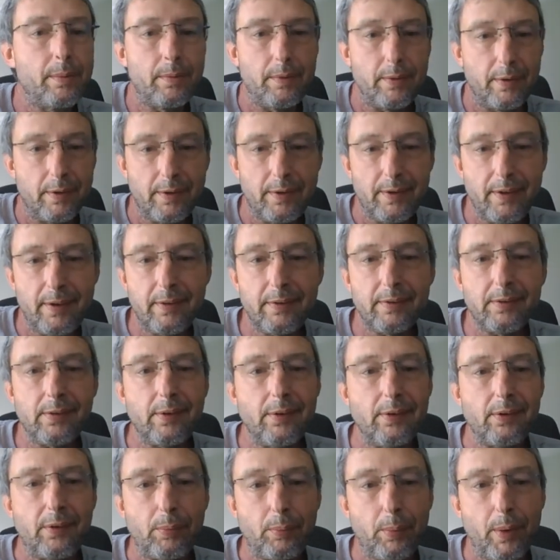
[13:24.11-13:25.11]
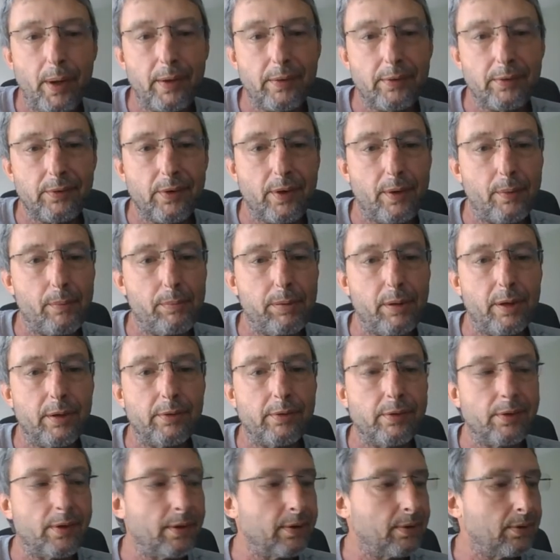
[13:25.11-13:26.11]
And this is about the
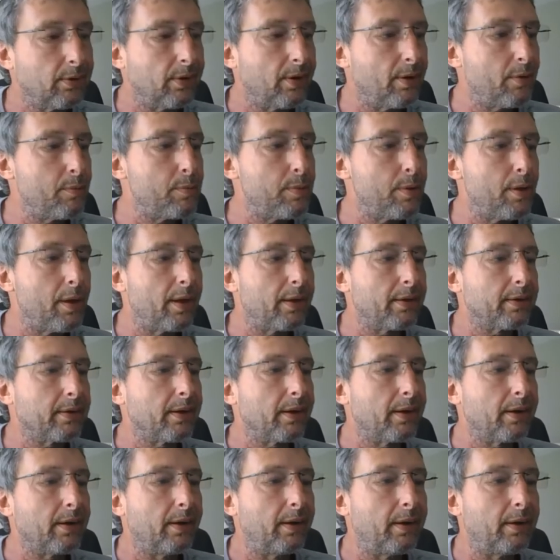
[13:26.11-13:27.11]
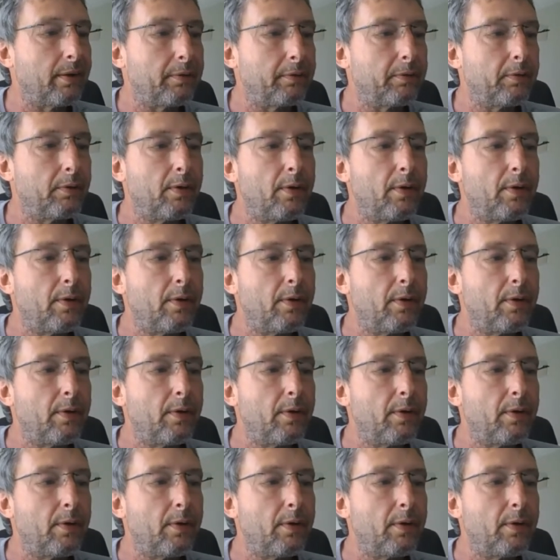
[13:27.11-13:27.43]
simplest example I can get.